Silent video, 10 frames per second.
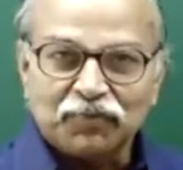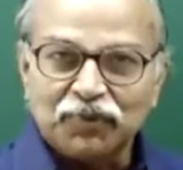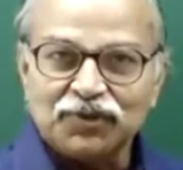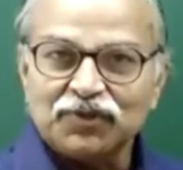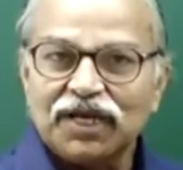
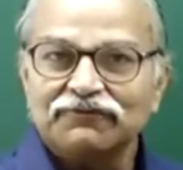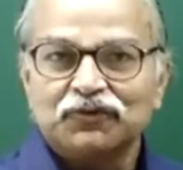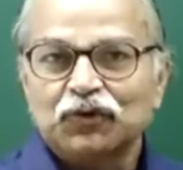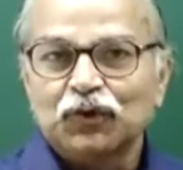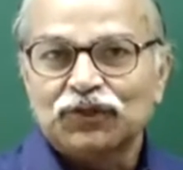suppose you
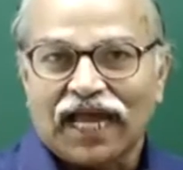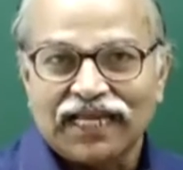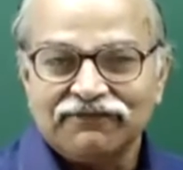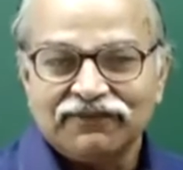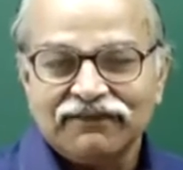have two
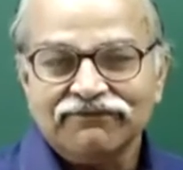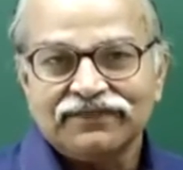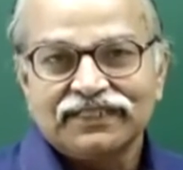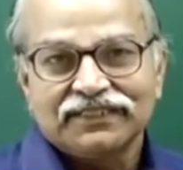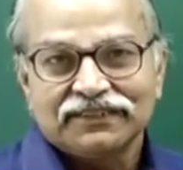sine
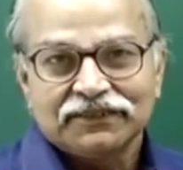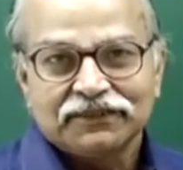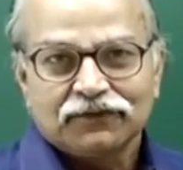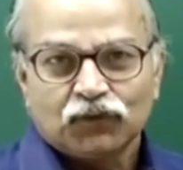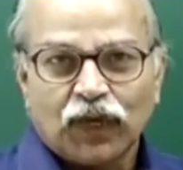waves,
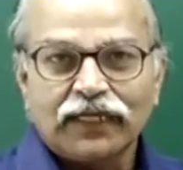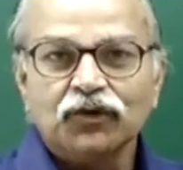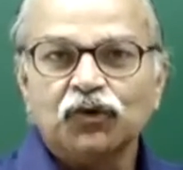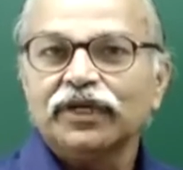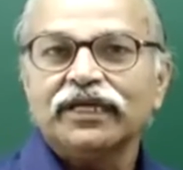
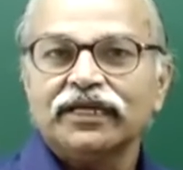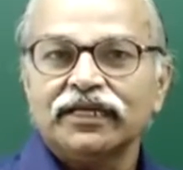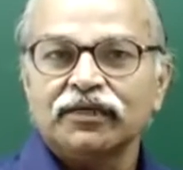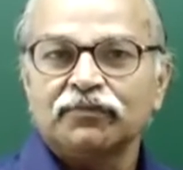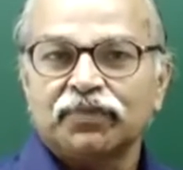one going
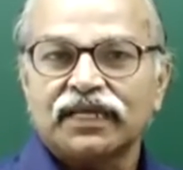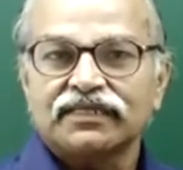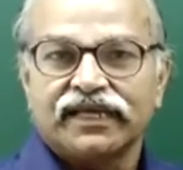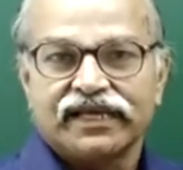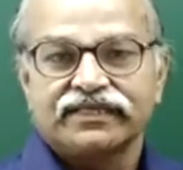in
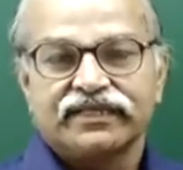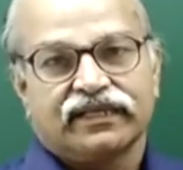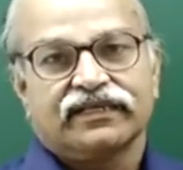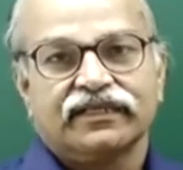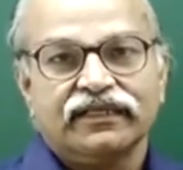plus x
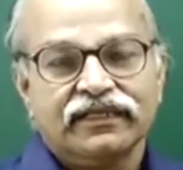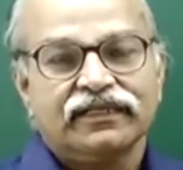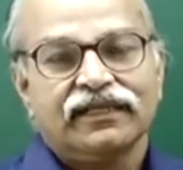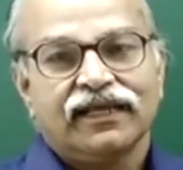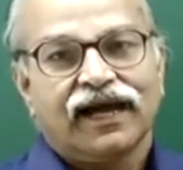direction,
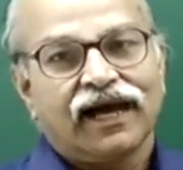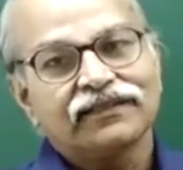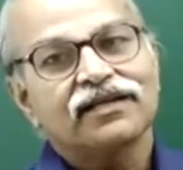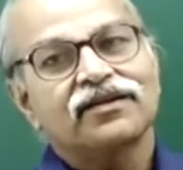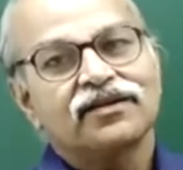
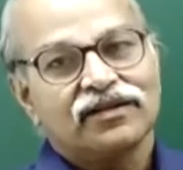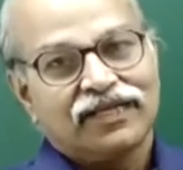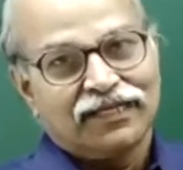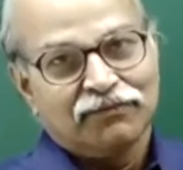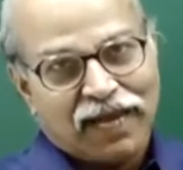other
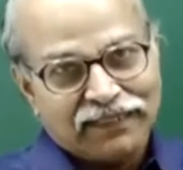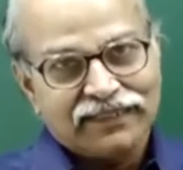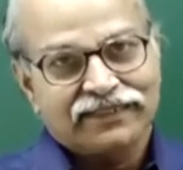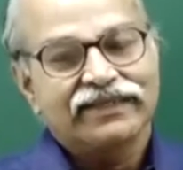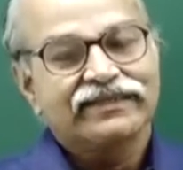in
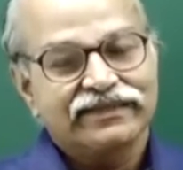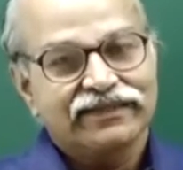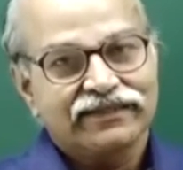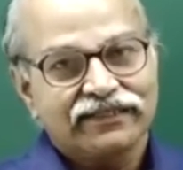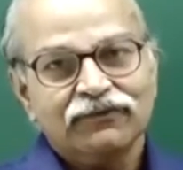minus x
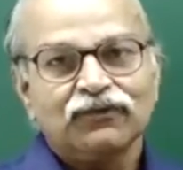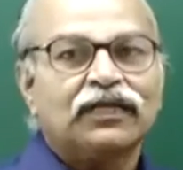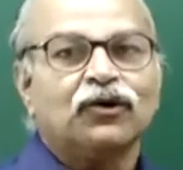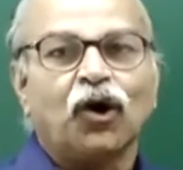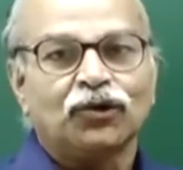direction,
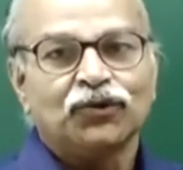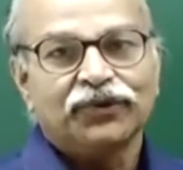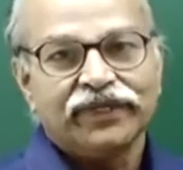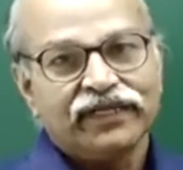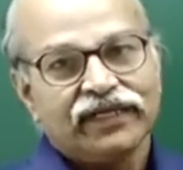one
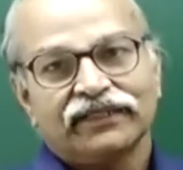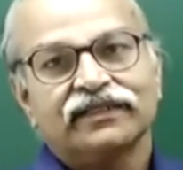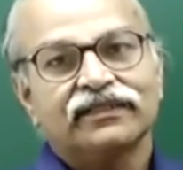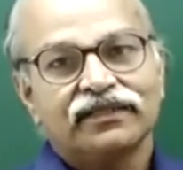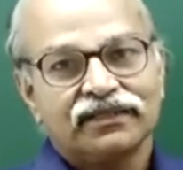ongoing,
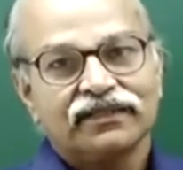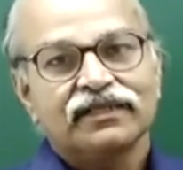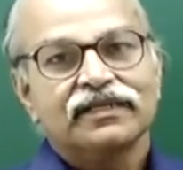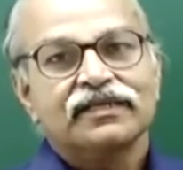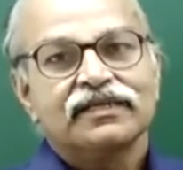another
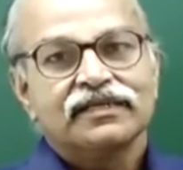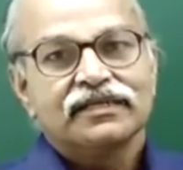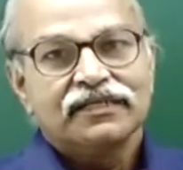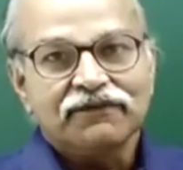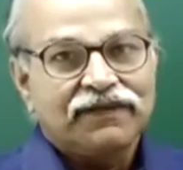
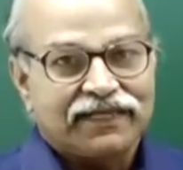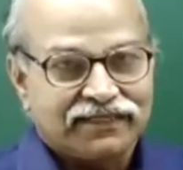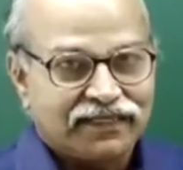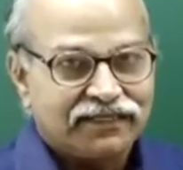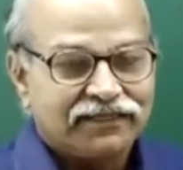
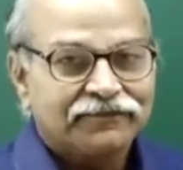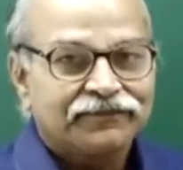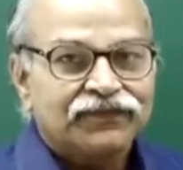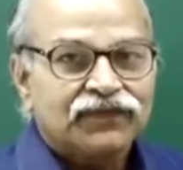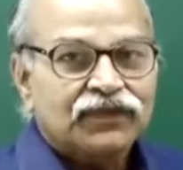reflected.
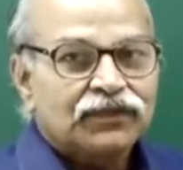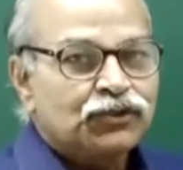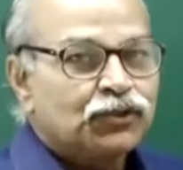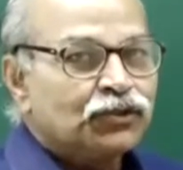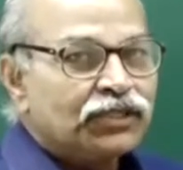
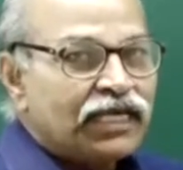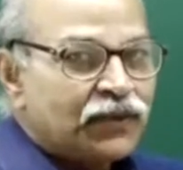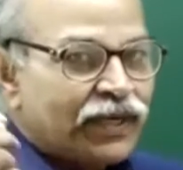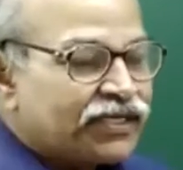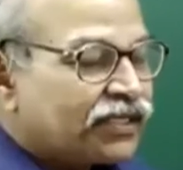So, the
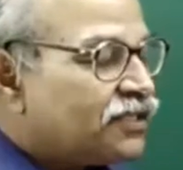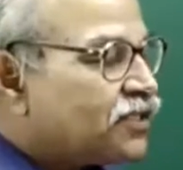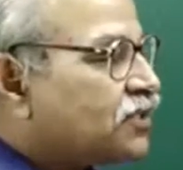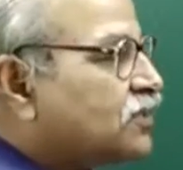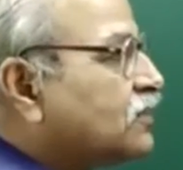
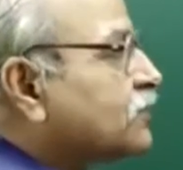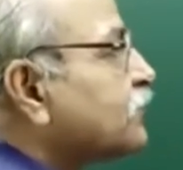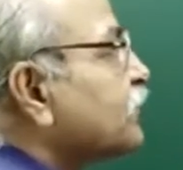equations